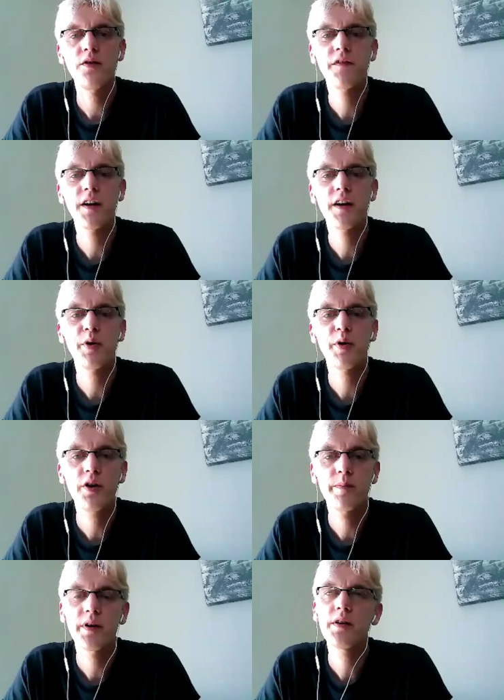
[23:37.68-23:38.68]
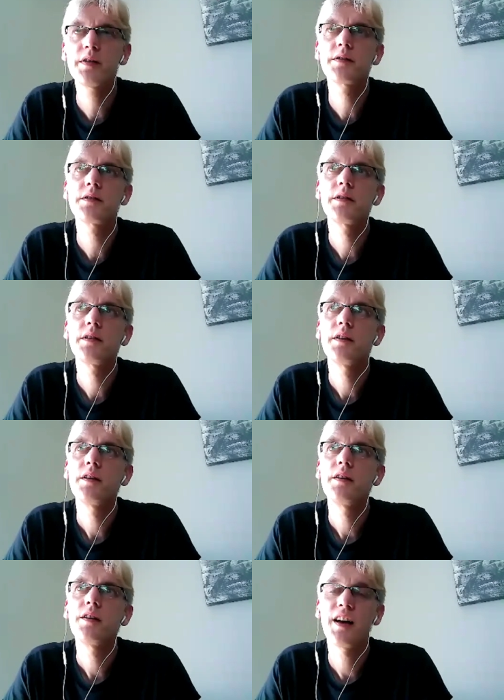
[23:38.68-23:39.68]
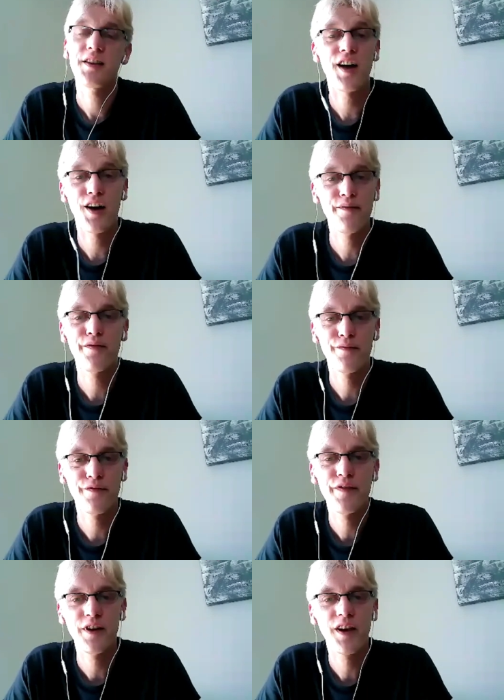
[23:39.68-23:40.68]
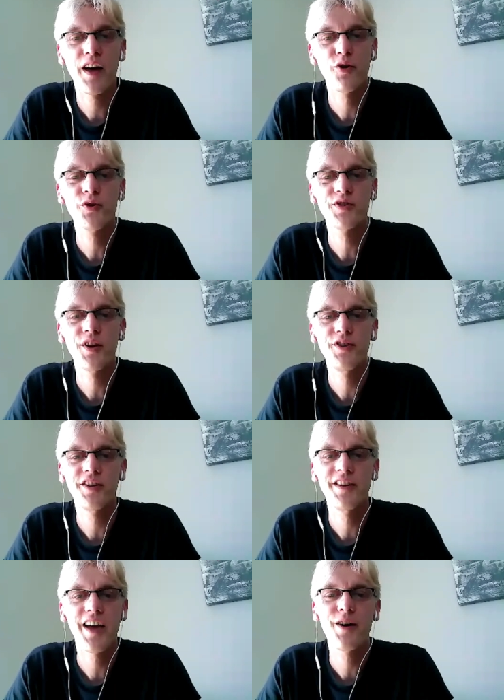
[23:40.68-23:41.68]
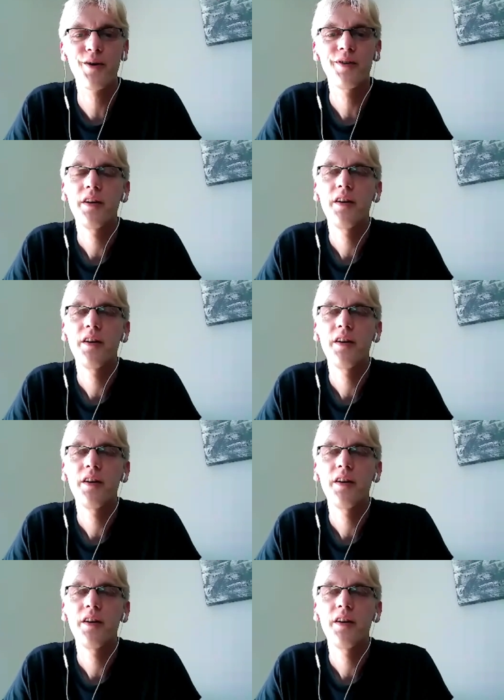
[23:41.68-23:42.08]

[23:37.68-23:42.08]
you find purpose, as I feel I've also done now,